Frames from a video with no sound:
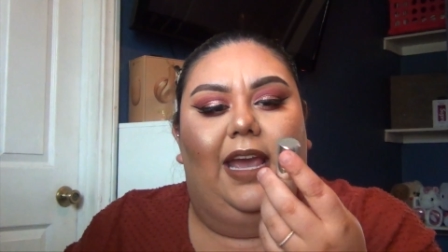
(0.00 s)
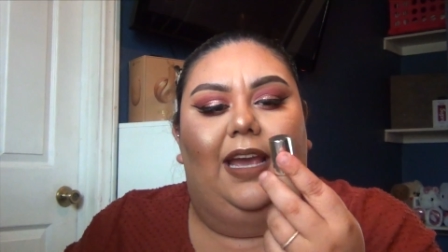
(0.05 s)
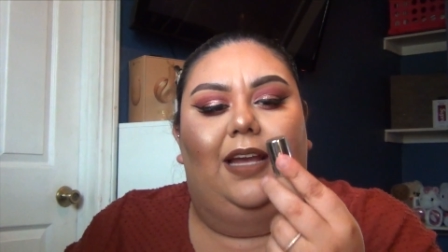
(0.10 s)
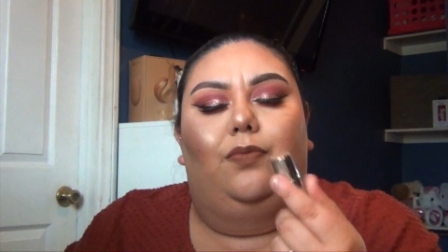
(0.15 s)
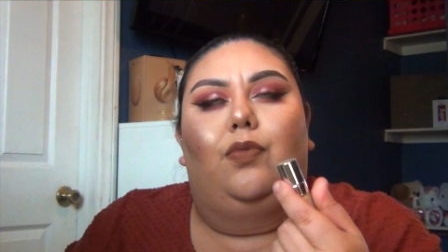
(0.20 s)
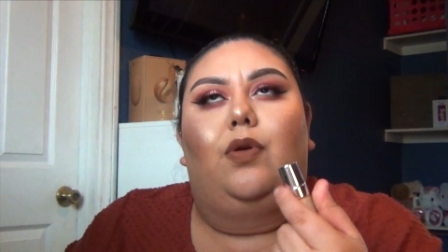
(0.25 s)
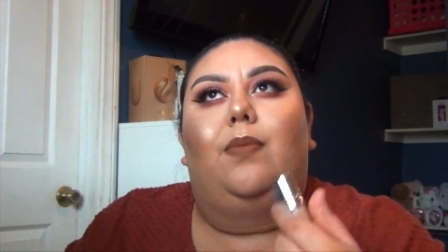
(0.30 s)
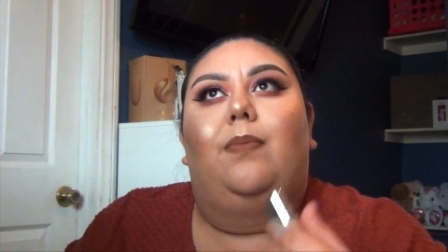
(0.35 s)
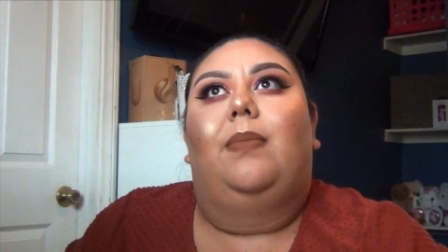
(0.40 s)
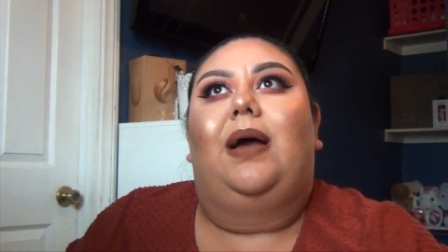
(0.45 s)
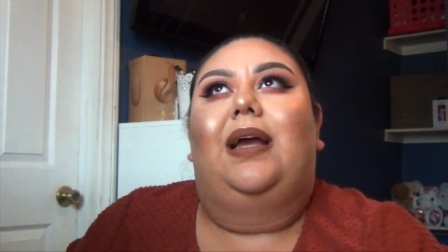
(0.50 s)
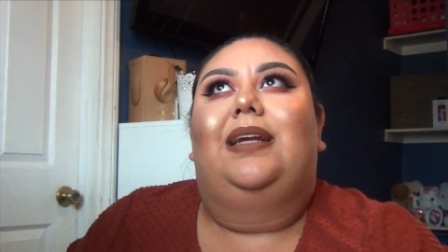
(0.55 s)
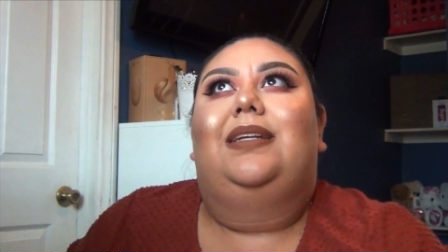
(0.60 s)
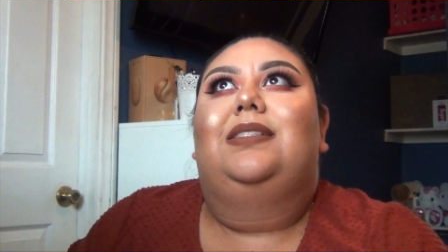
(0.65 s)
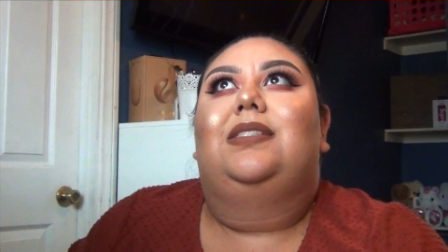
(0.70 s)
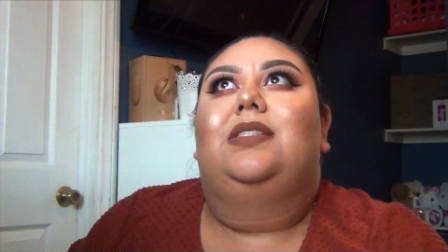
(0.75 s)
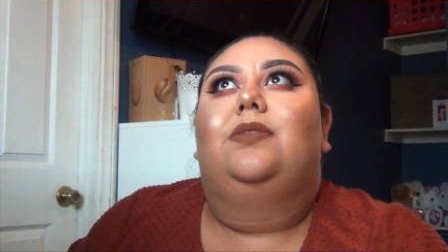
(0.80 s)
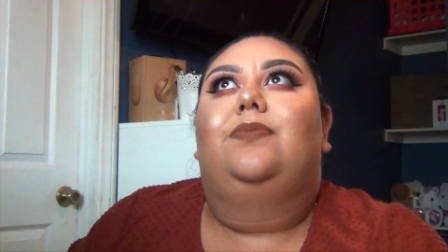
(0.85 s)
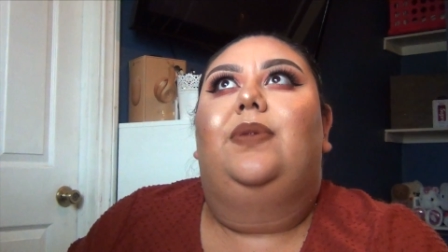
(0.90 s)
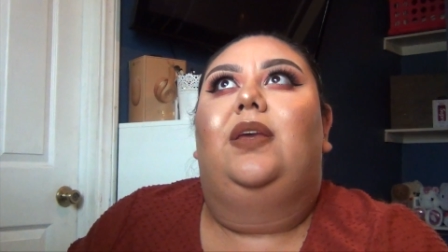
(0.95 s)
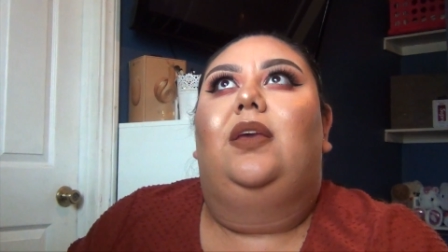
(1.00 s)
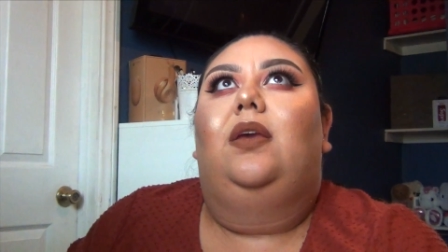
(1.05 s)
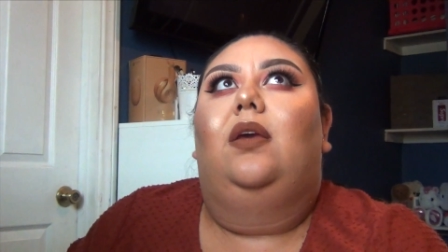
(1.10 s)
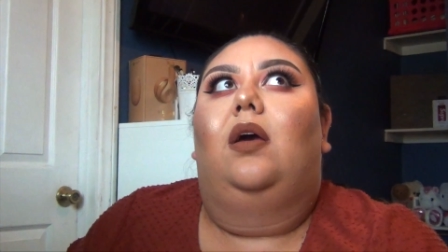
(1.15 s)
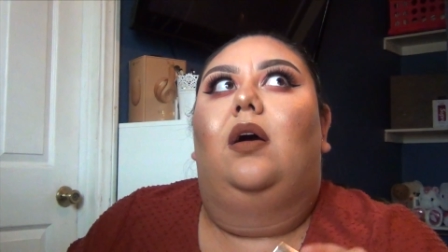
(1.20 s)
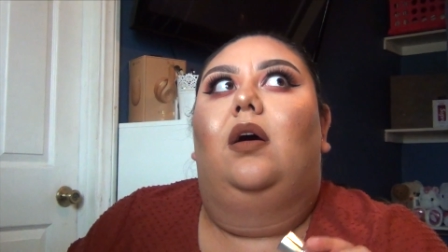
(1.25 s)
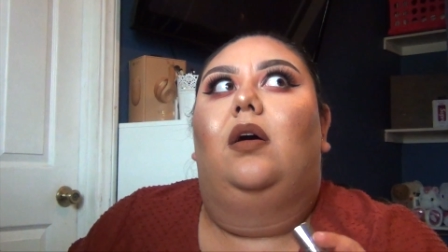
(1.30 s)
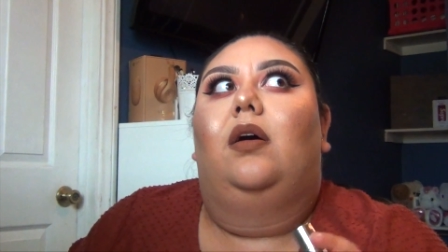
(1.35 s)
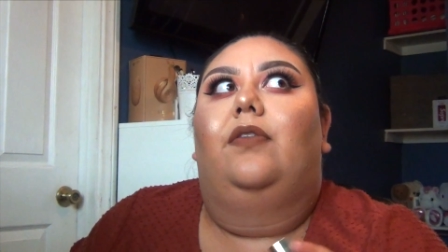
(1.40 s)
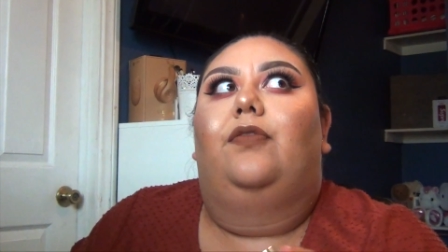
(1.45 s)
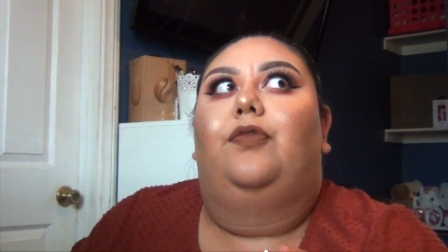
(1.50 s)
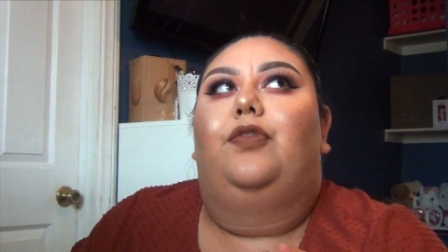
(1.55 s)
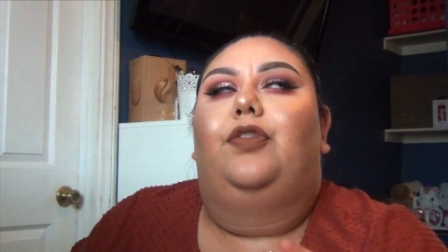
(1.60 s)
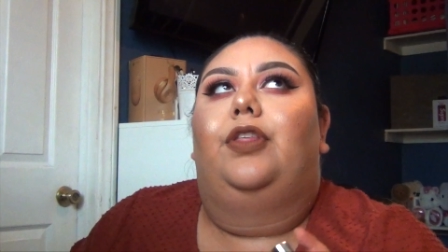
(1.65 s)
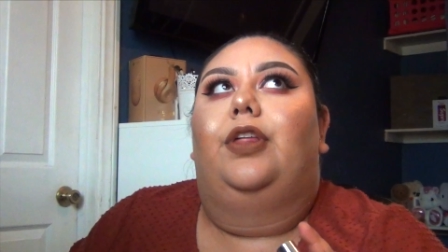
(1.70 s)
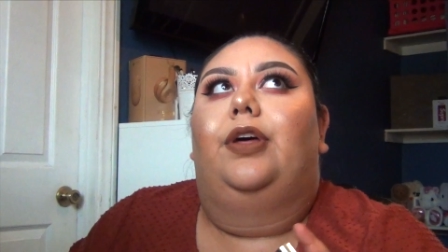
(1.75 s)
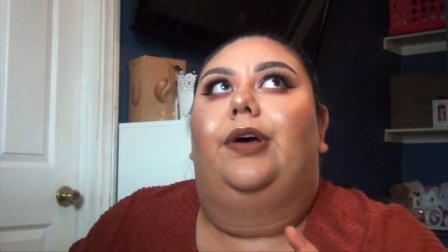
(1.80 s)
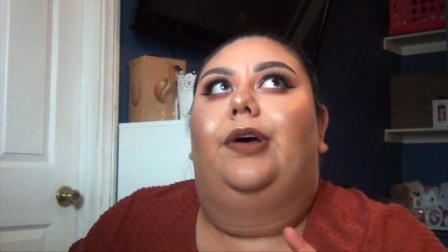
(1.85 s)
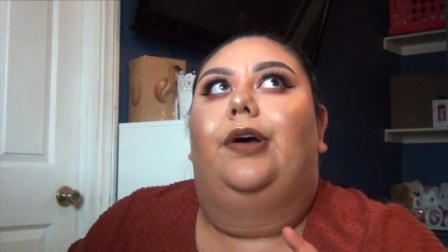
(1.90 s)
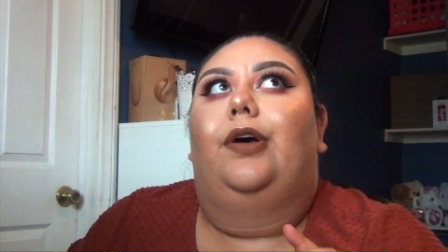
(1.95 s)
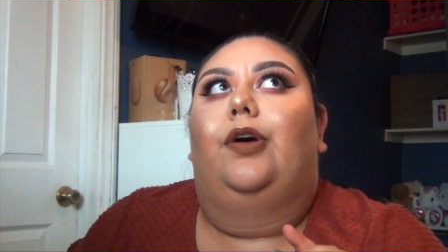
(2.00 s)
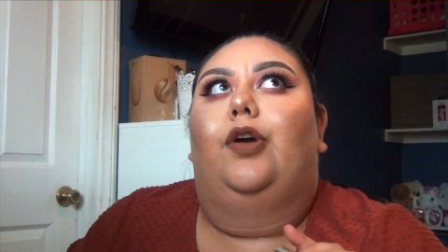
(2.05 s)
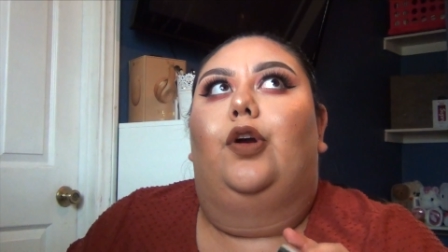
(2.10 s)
It reminds me of the